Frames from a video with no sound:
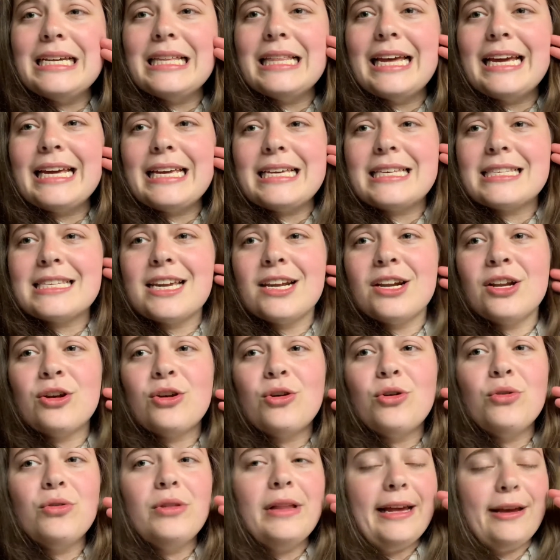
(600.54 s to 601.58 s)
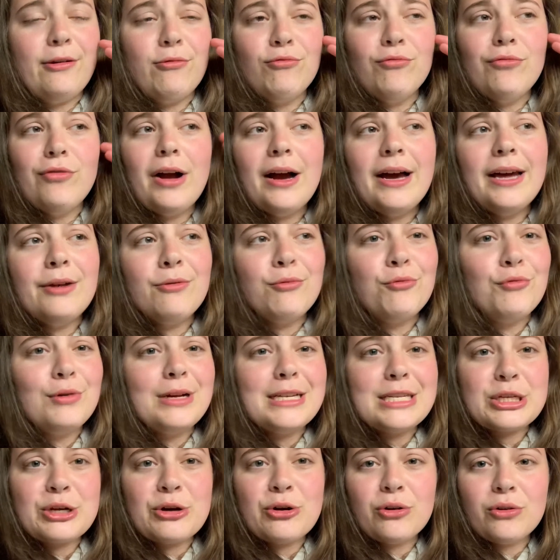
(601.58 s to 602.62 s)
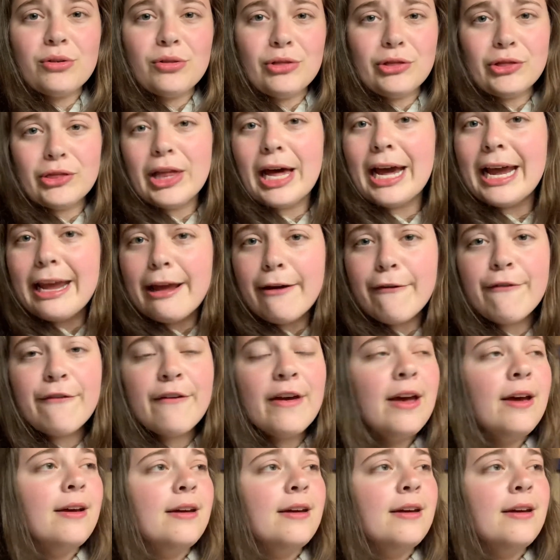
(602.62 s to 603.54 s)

like is gonna go like risk her life